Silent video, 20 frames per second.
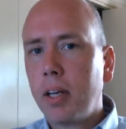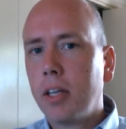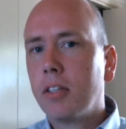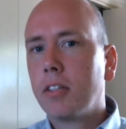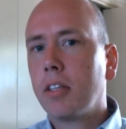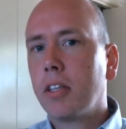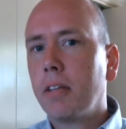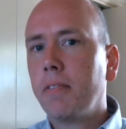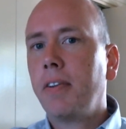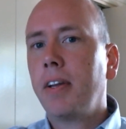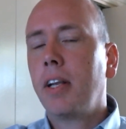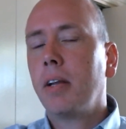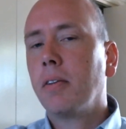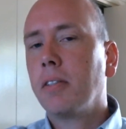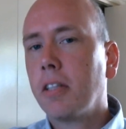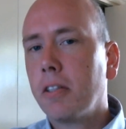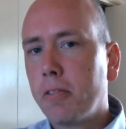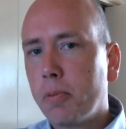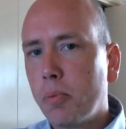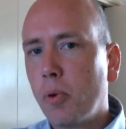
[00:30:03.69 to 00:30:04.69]
Is to defend
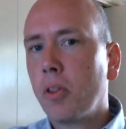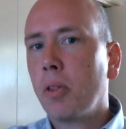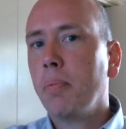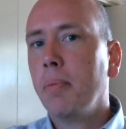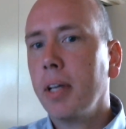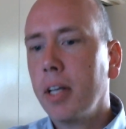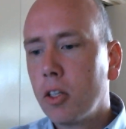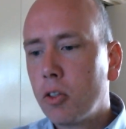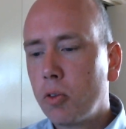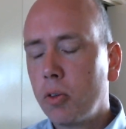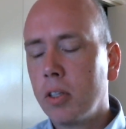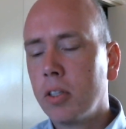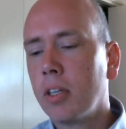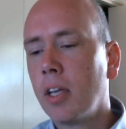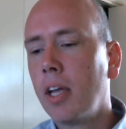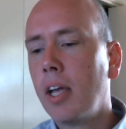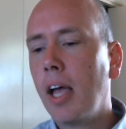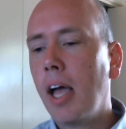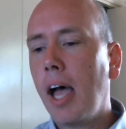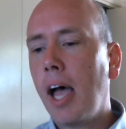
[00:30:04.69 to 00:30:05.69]
ourselves from other militaries.
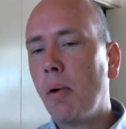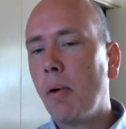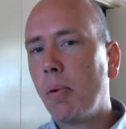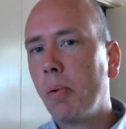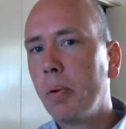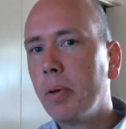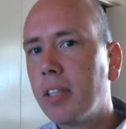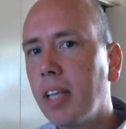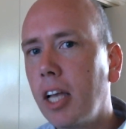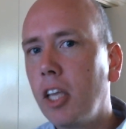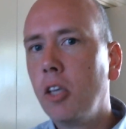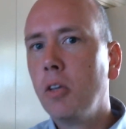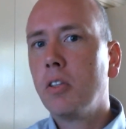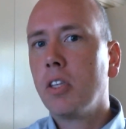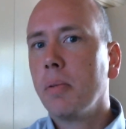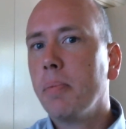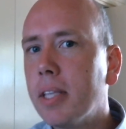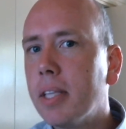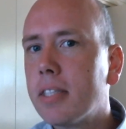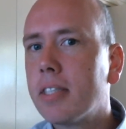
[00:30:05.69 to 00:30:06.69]
When we start using
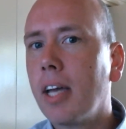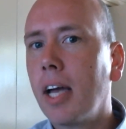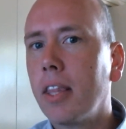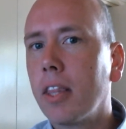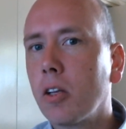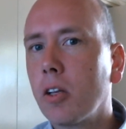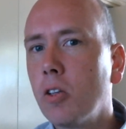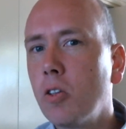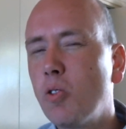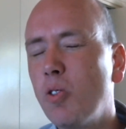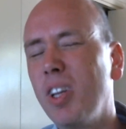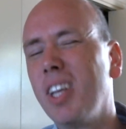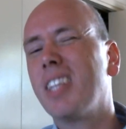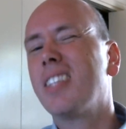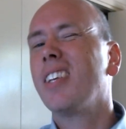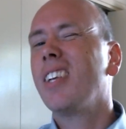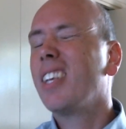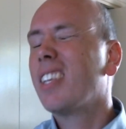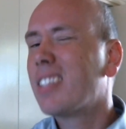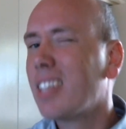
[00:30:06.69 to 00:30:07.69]
them inside the country, it's
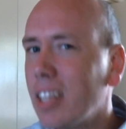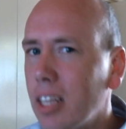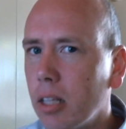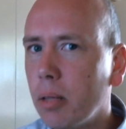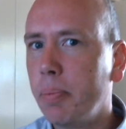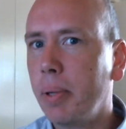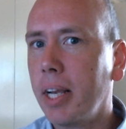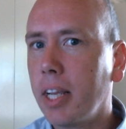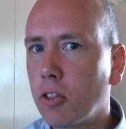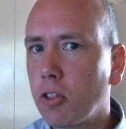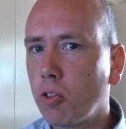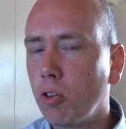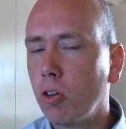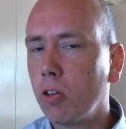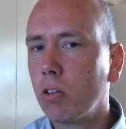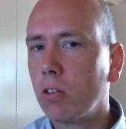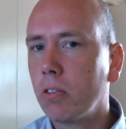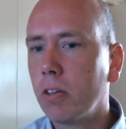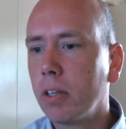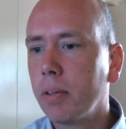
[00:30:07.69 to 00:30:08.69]
a little bit
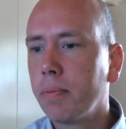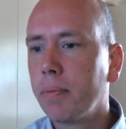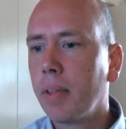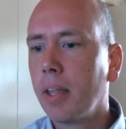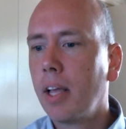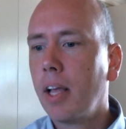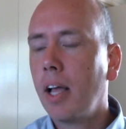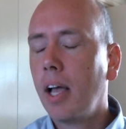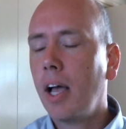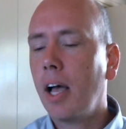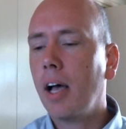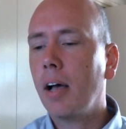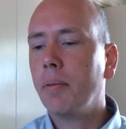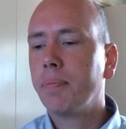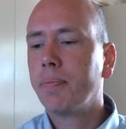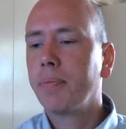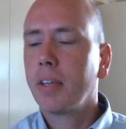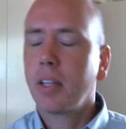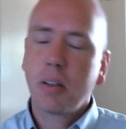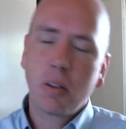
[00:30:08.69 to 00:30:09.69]
extraordinary,
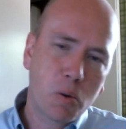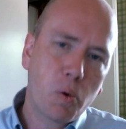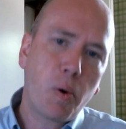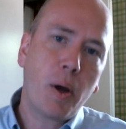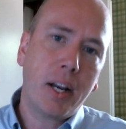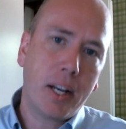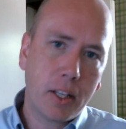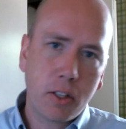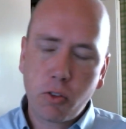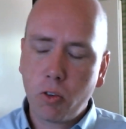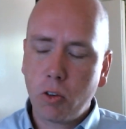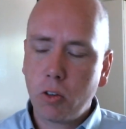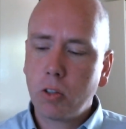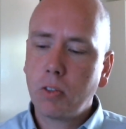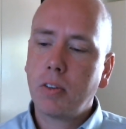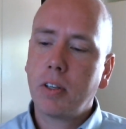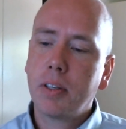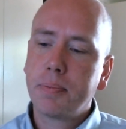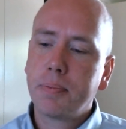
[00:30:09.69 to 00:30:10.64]
quite extraordinary.